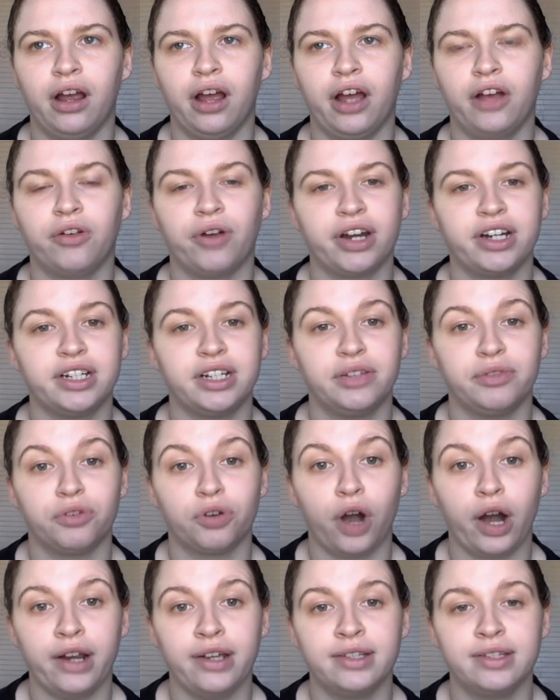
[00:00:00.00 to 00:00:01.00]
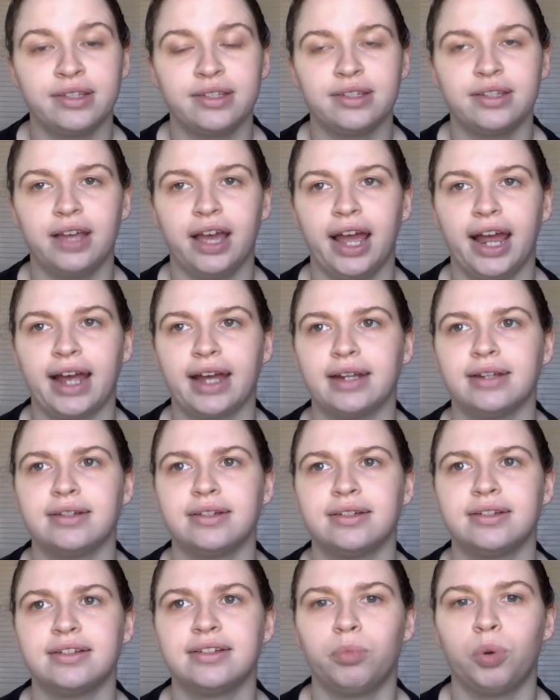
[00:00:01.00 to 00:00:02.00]
a great deal of grace
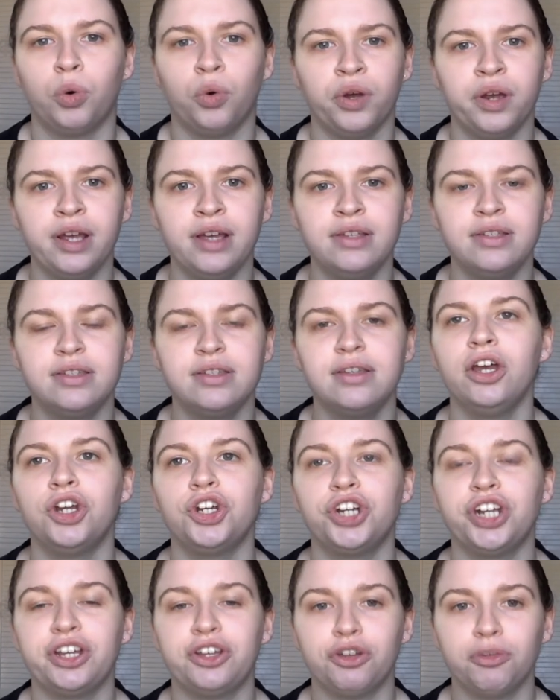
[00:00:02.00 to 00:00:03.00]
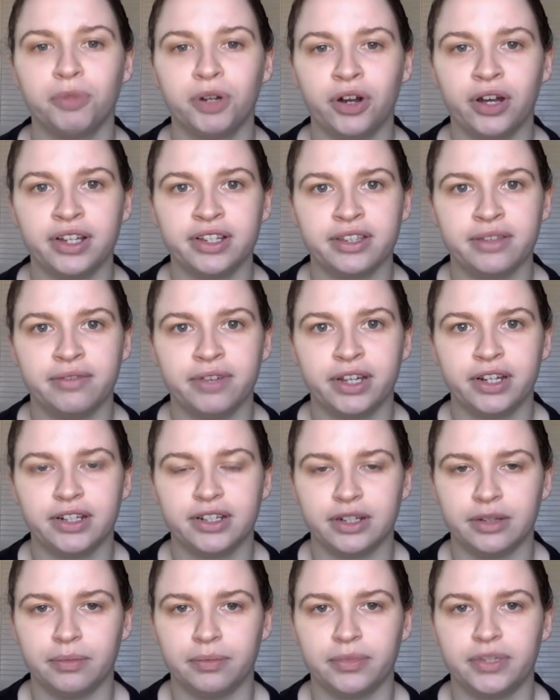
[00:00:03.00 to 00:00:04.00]
and poise. She humanised the
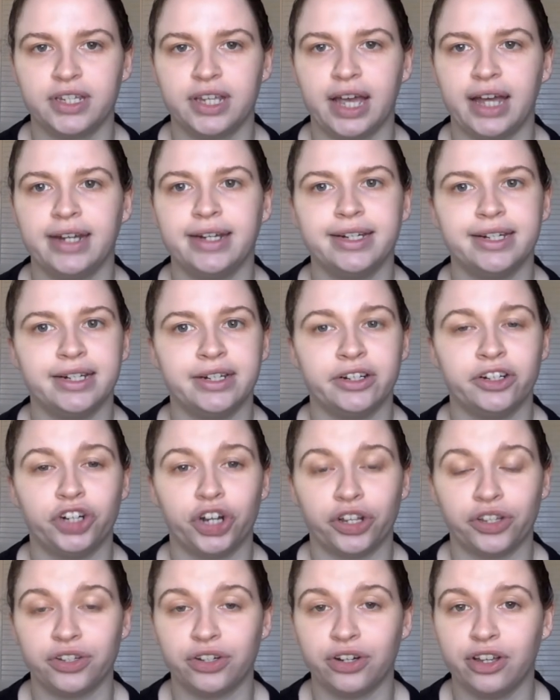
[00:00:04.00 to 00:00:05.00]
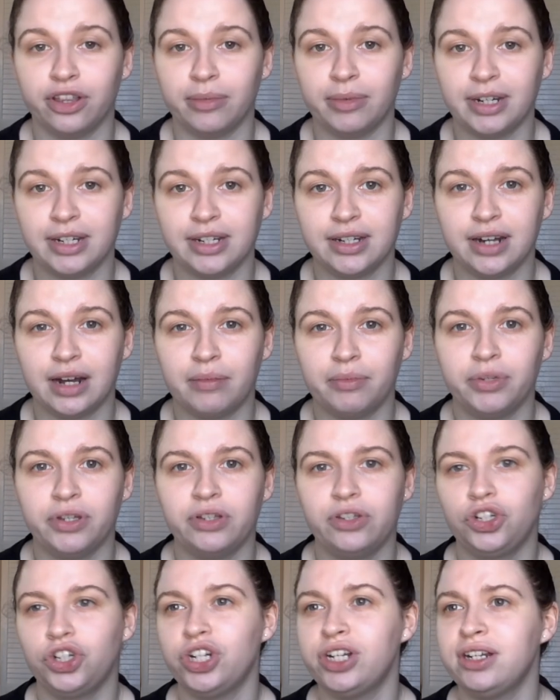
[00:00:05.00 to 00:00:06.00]
victims and didn't just turn them into numbers.
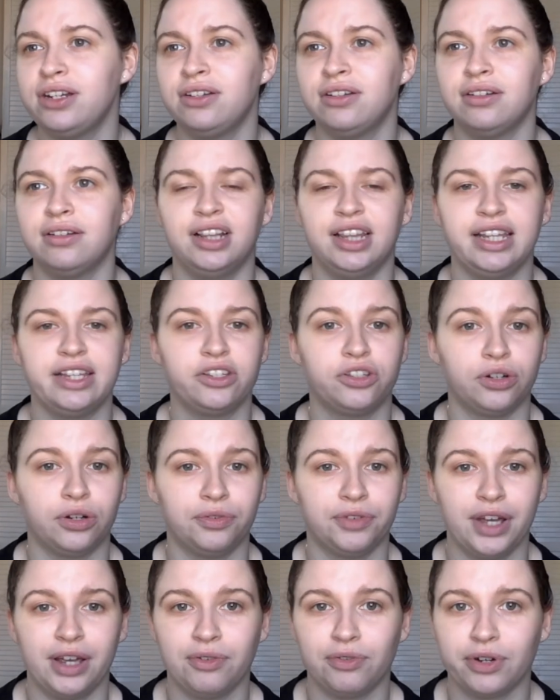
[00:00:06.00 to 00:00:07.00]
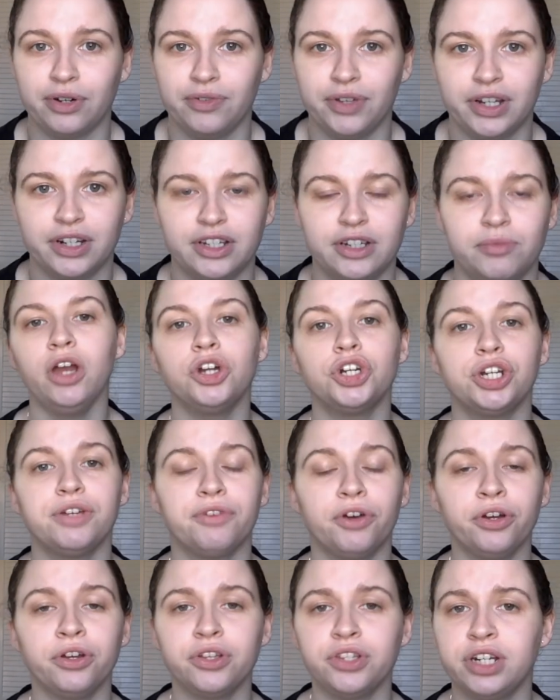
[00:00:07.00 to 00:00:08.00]
She didn't list off every victim. She
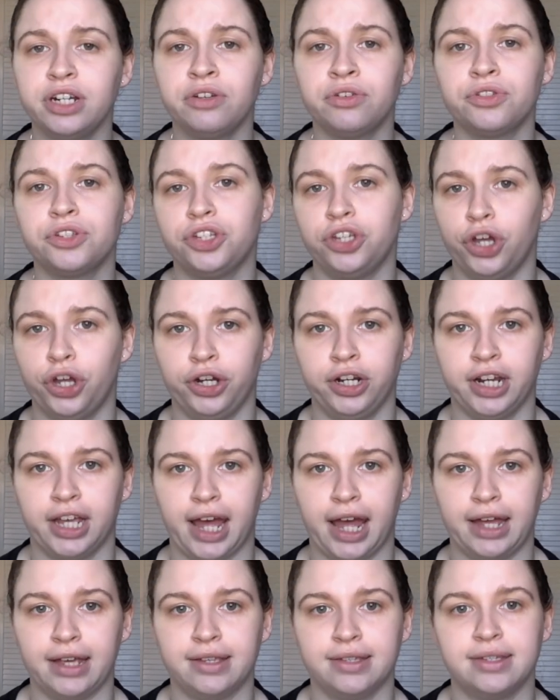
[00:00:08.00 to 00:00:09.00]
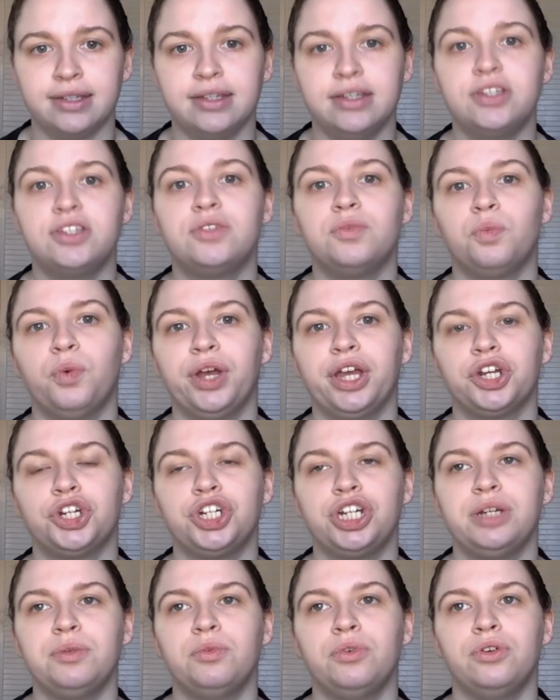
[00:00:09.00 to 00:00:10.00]
focused in on certain cases where
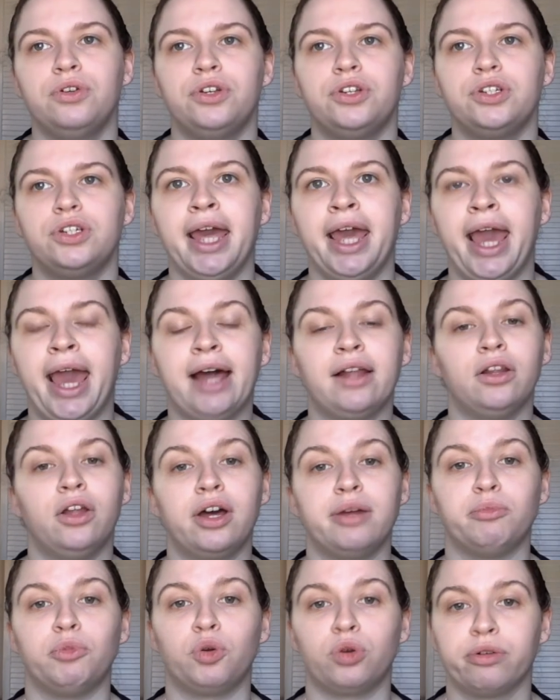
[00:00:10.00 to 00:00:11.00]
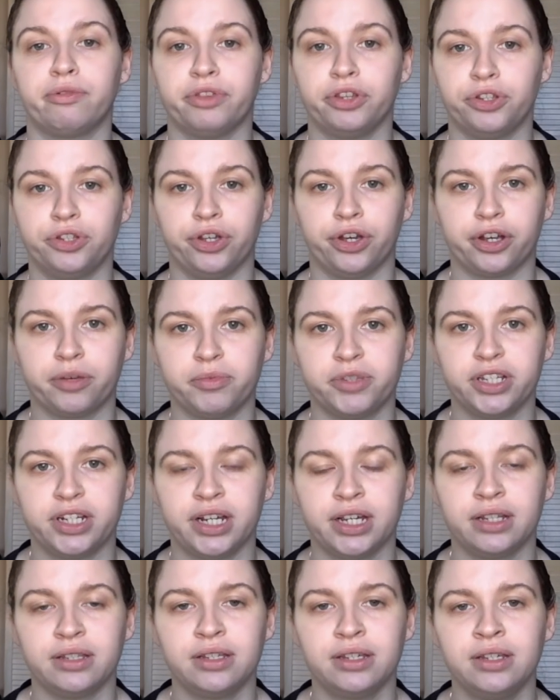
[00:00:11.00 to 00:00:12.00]
she would outline more of the
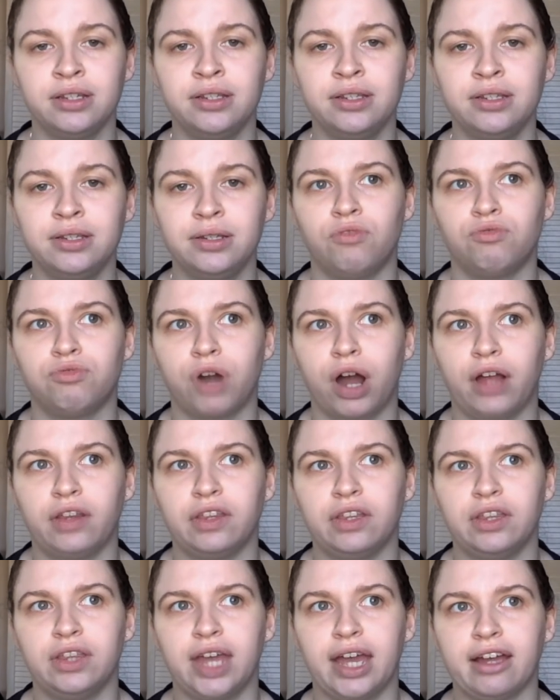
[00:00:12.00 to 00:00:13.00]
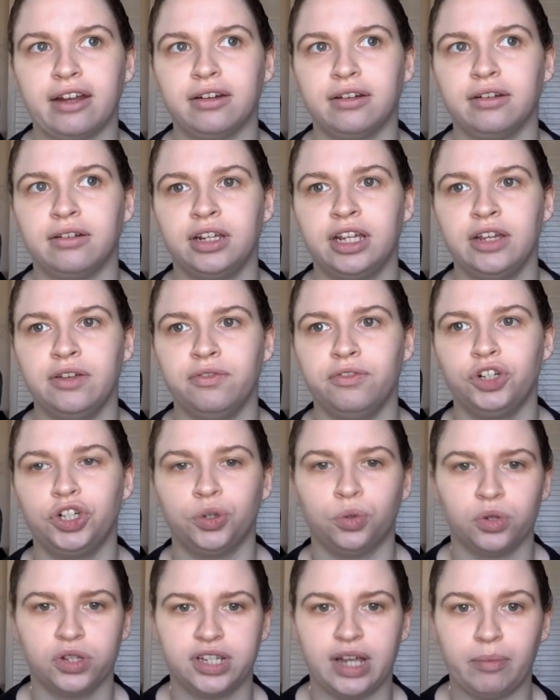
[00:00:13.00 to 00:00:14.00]
circumstances rather than give
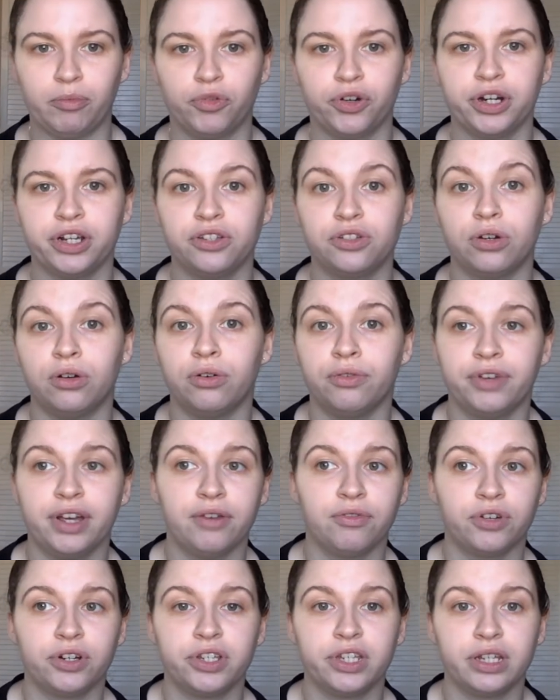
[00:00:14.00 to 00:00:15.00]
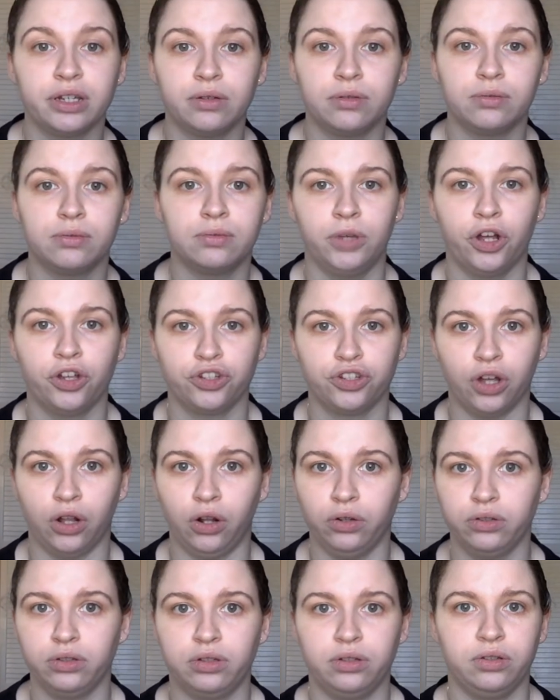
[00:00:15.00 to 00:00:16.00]
short summaries of every single
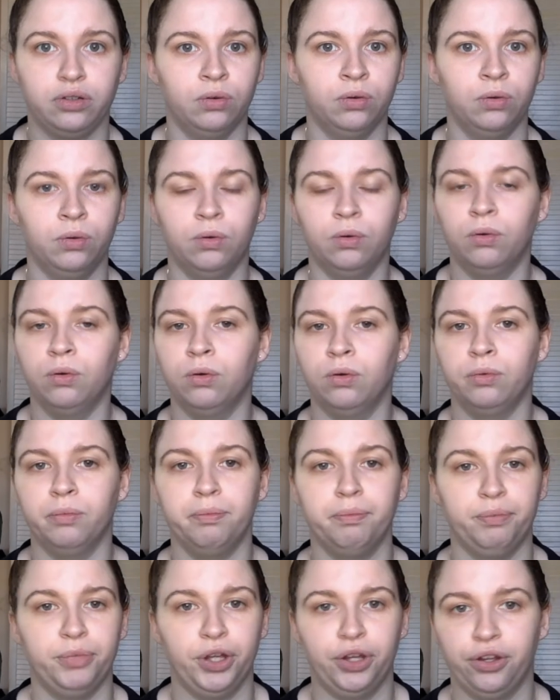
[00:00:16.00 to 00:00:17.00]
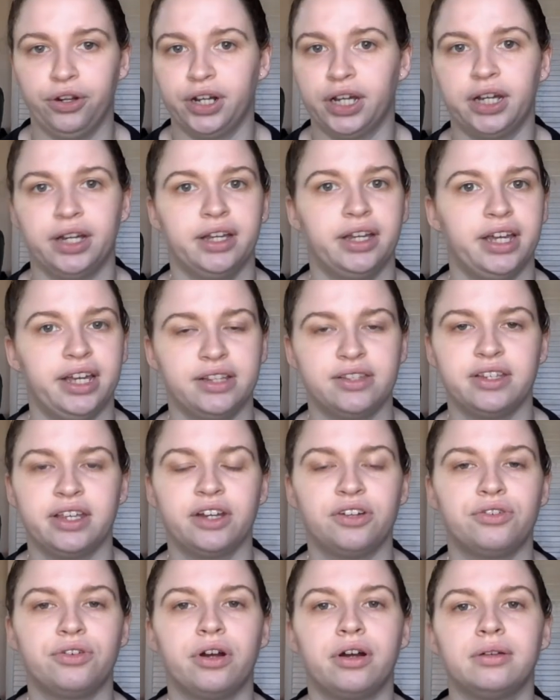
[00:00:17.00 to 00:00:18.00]
assault or murder,
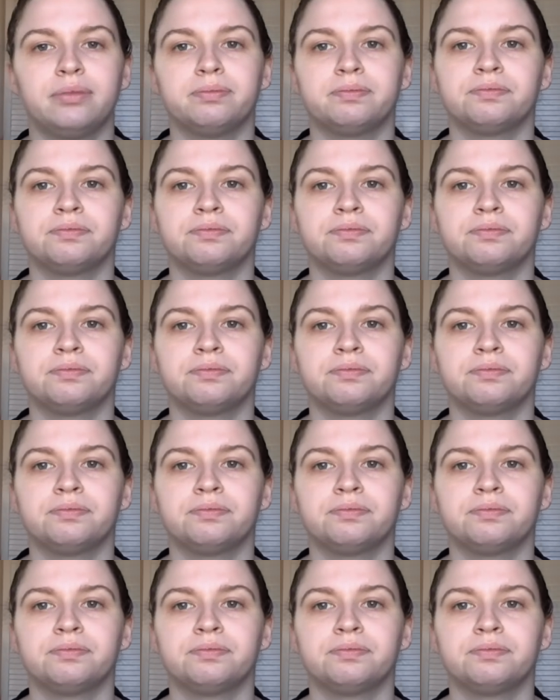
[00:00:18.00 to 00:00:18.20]
etc.